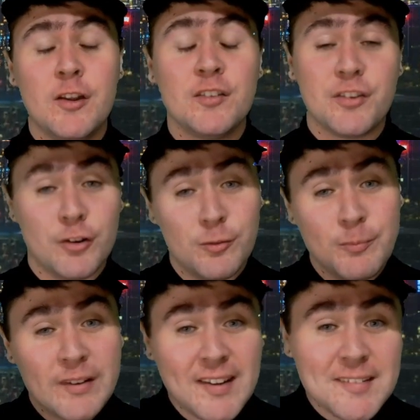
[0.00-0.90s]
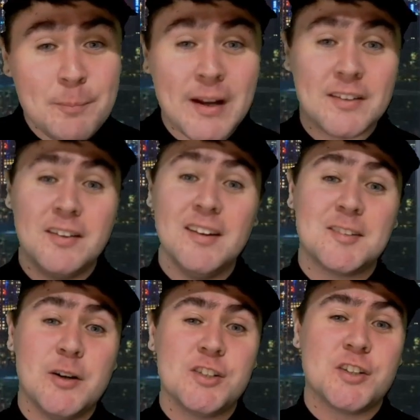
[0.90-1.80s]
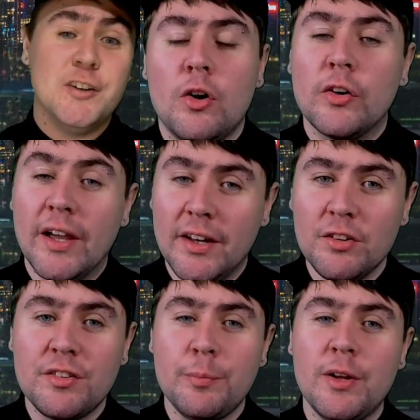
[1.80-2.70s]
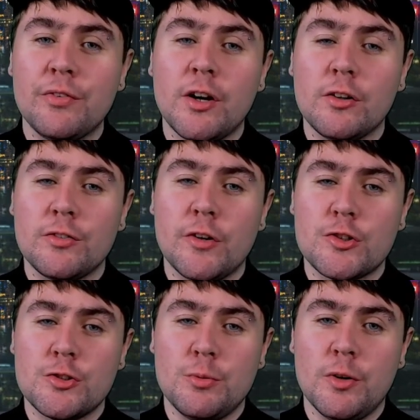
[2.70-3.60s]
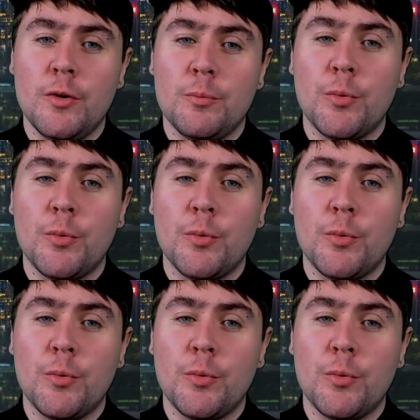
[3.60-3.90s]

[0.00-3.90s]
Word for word: So let's get back to this question. Okay, this is a bit of a controversial one.